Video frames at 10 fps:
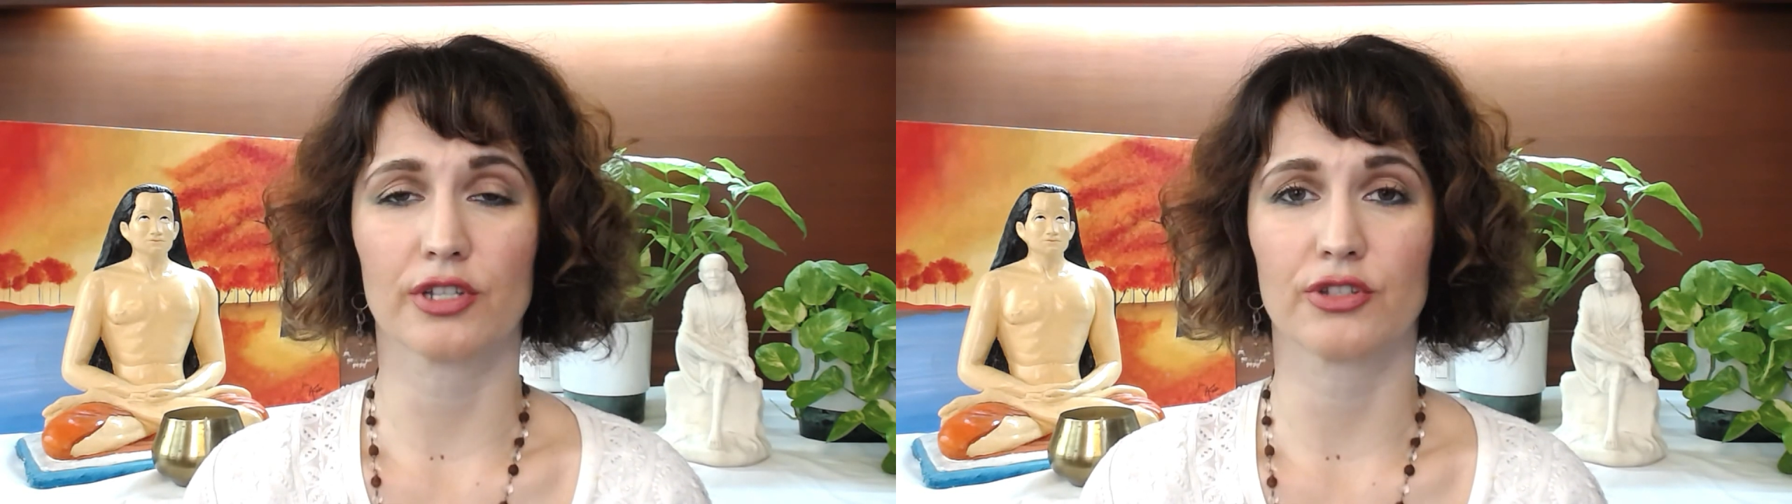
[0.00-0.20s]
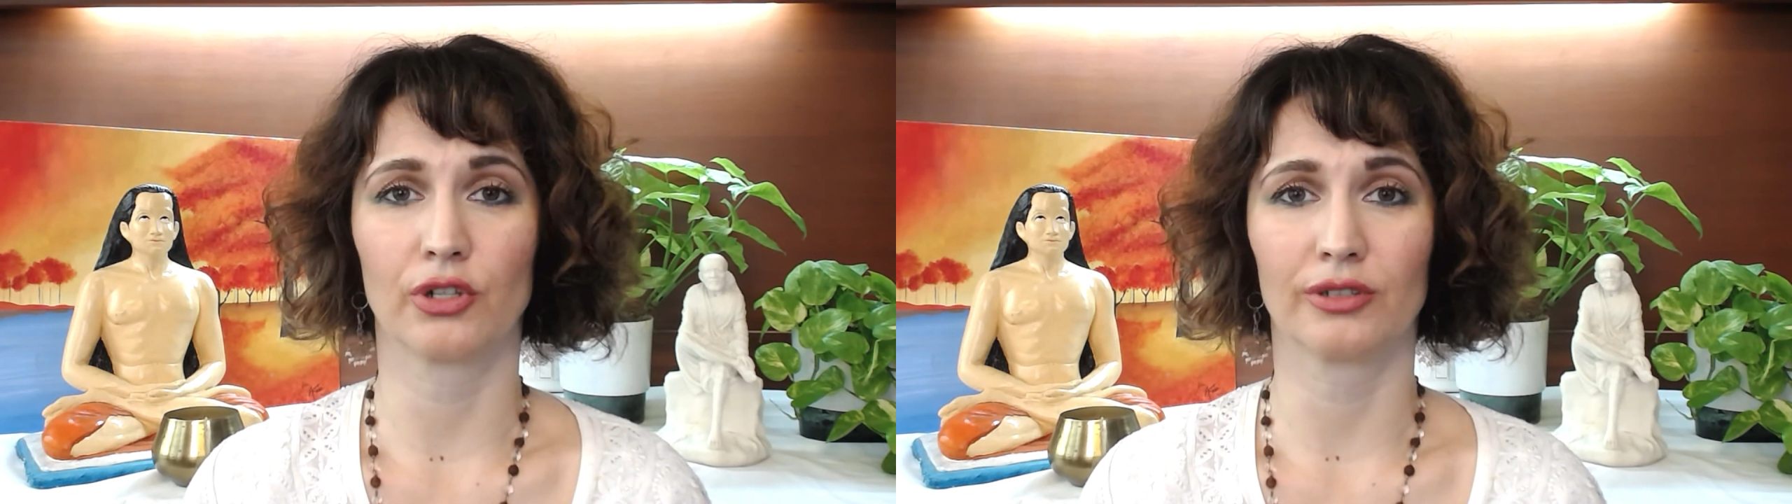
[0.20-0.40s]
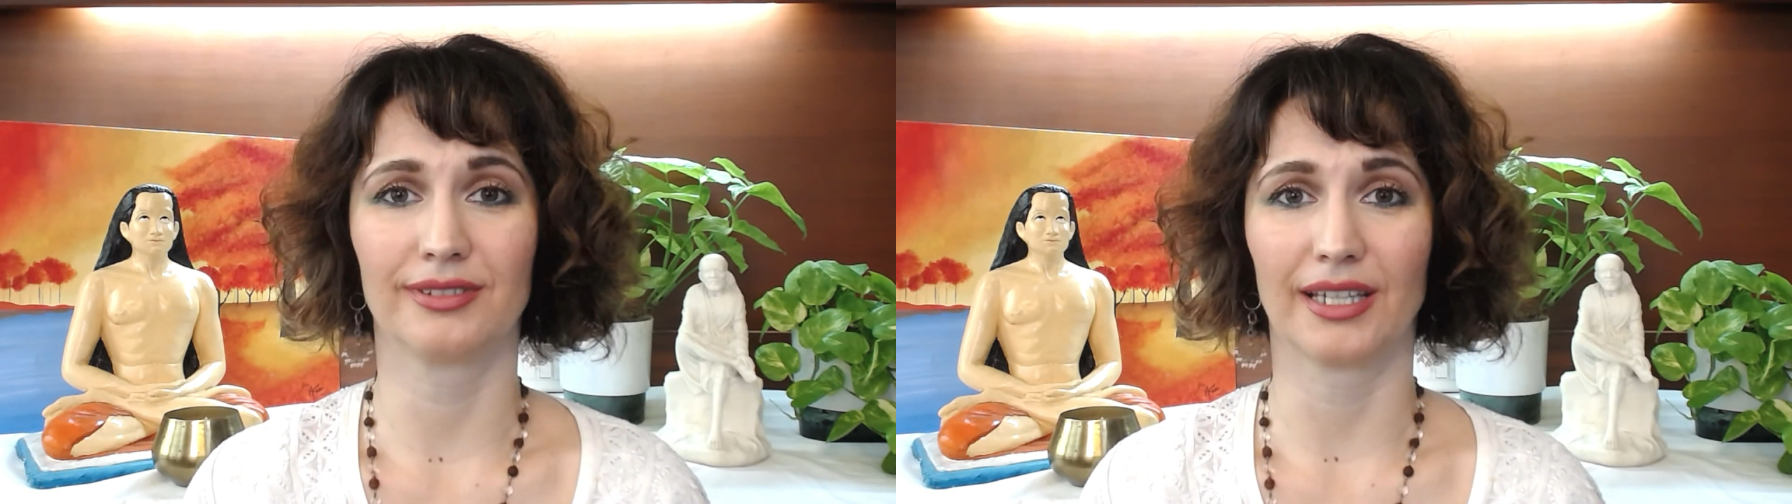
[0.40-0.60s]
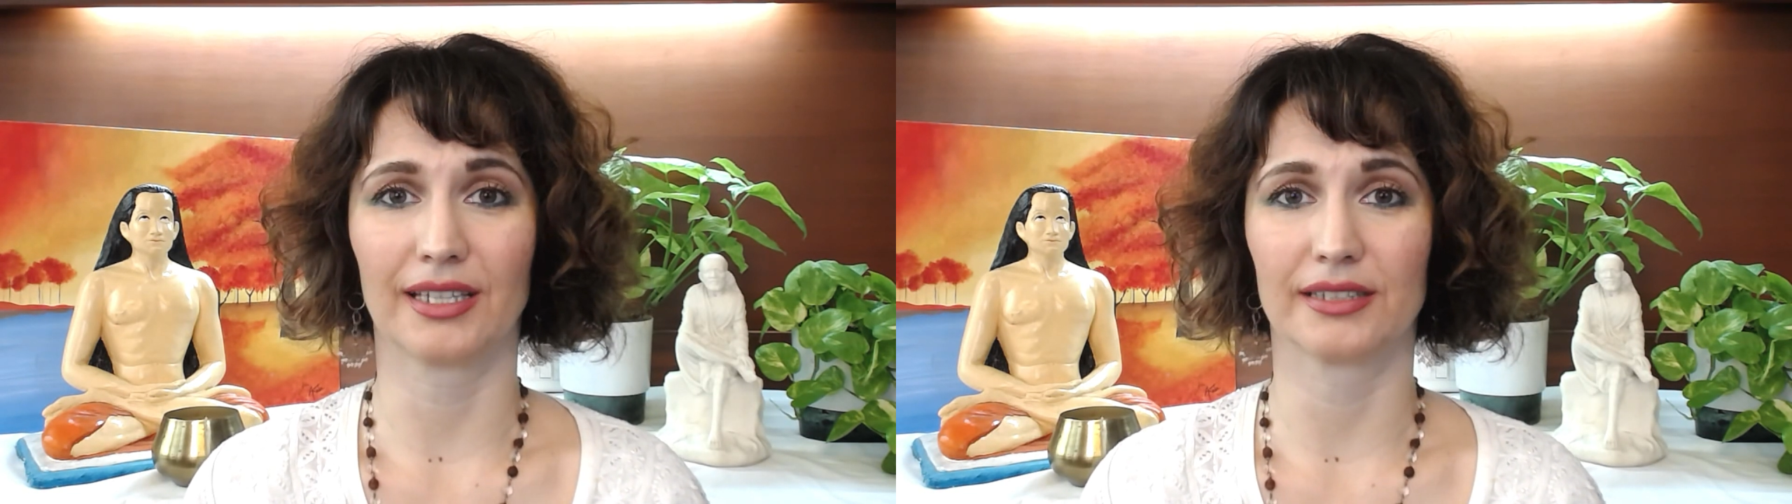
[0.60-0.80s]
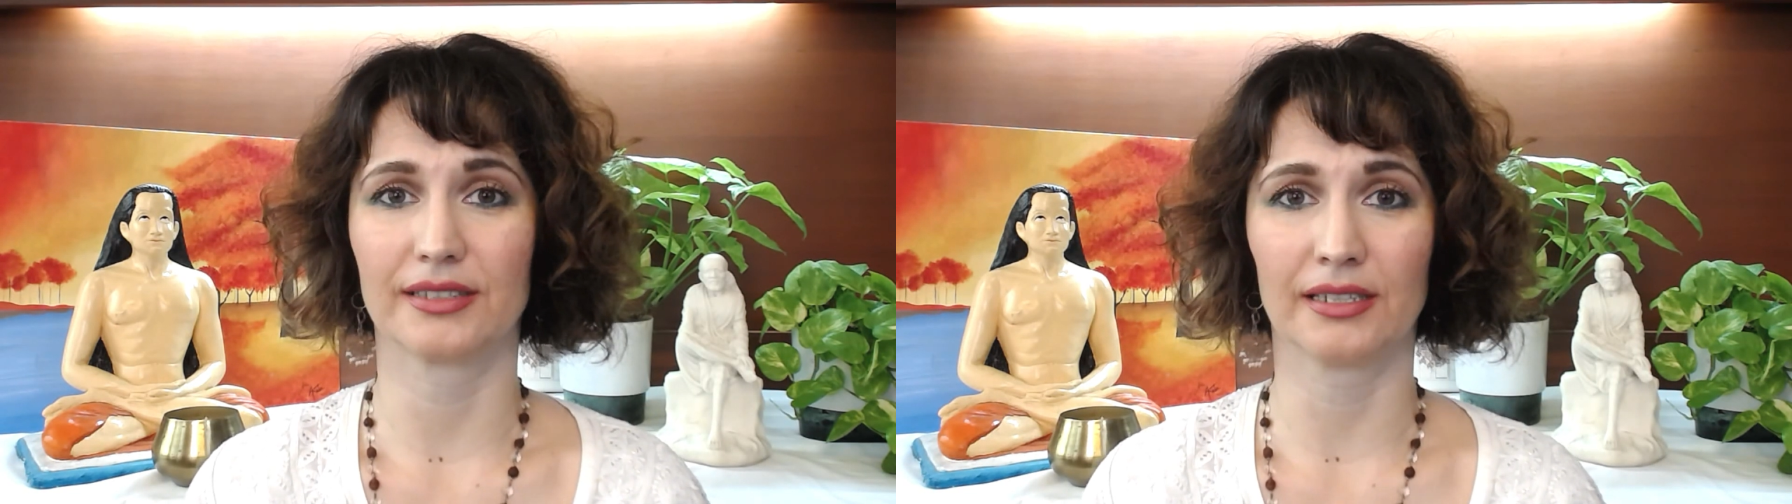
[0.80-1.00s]
don't take
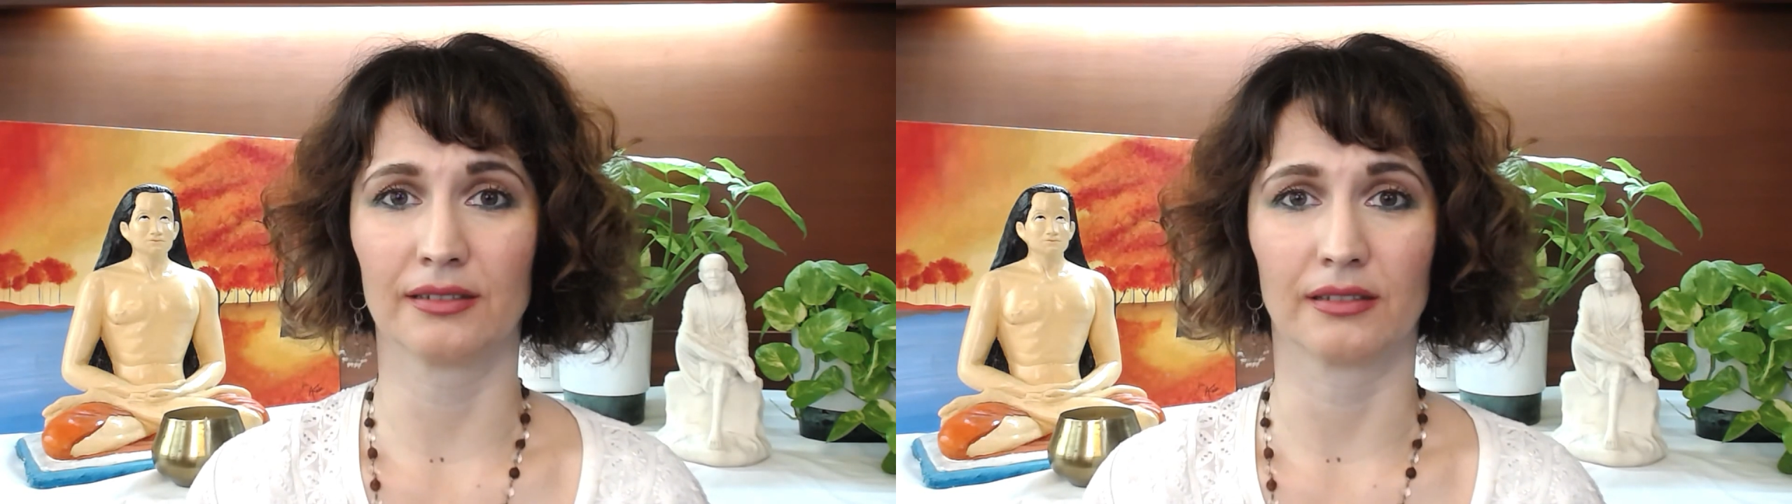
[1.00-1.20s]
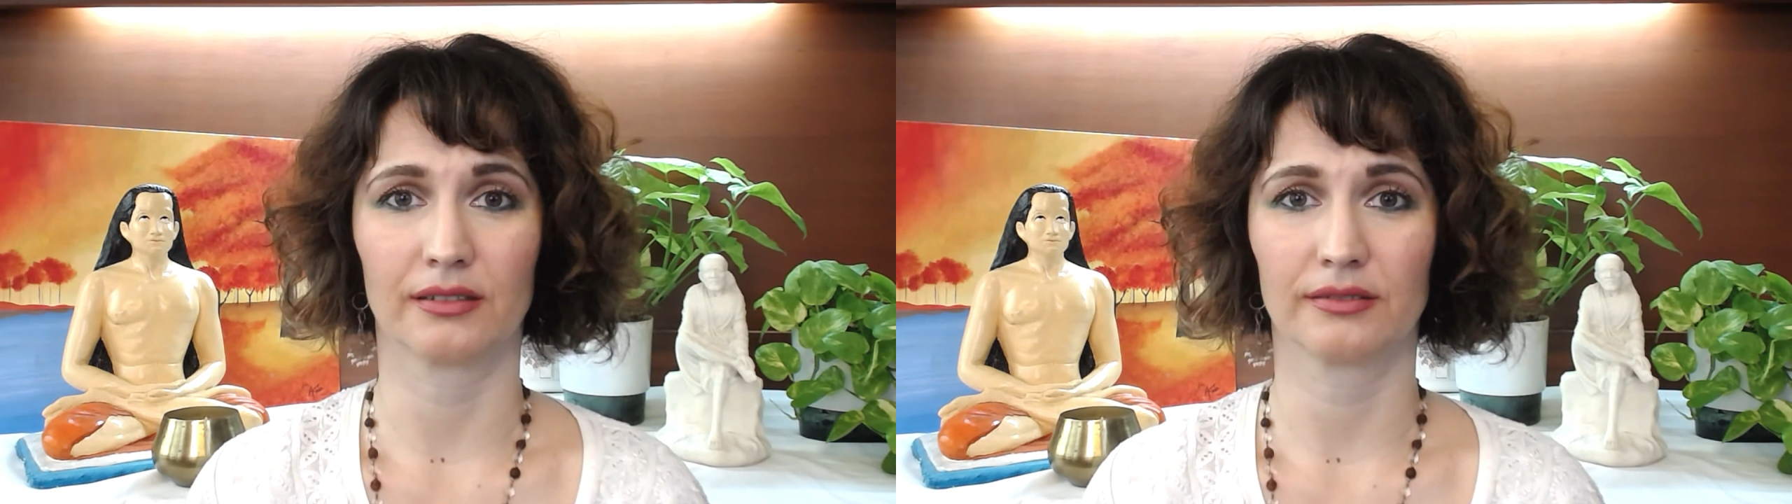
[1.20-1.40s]
it in,